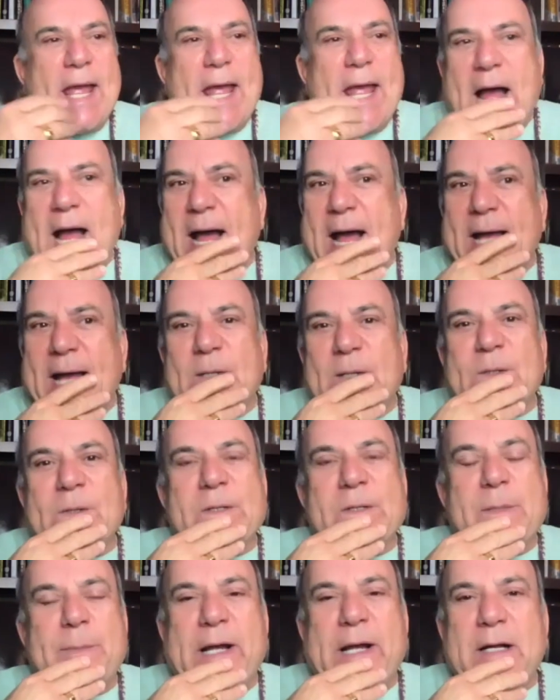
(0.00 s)
I
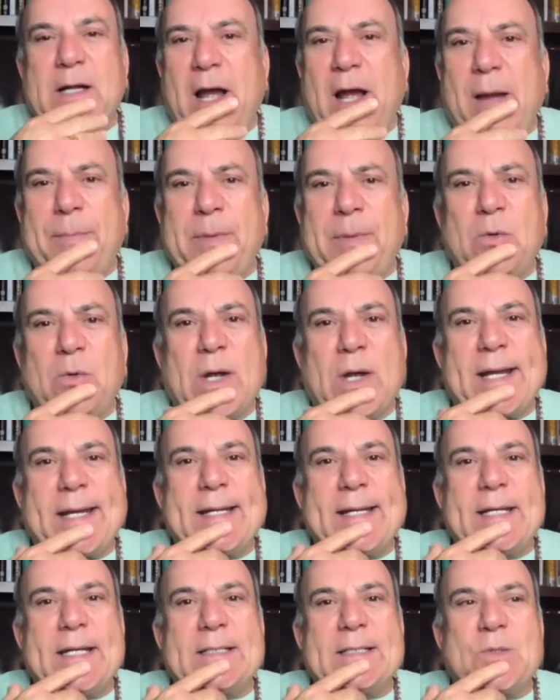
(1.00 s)
learned about
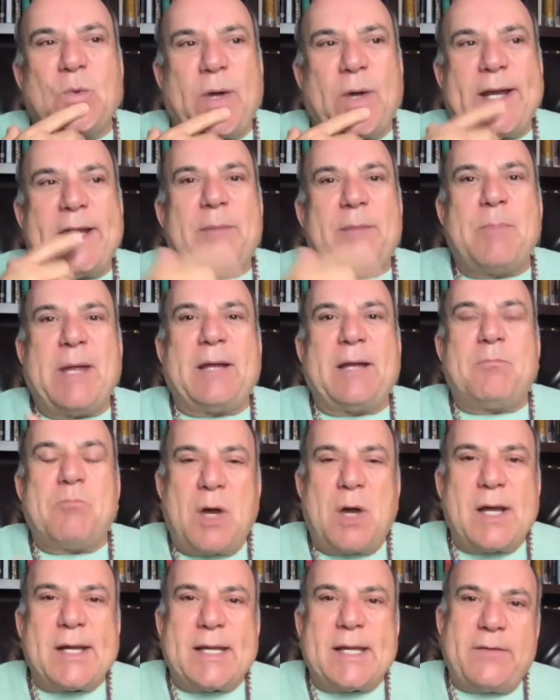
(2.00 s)
copywriting as a way to make
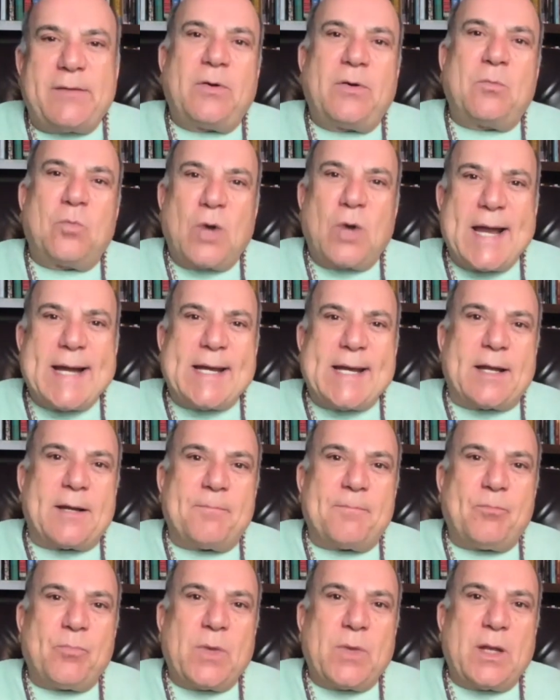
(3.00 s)
money from writing.
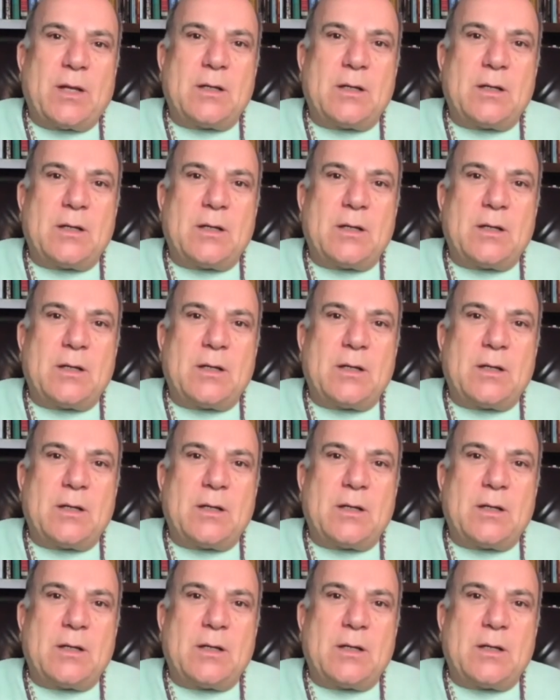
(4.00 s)
Right.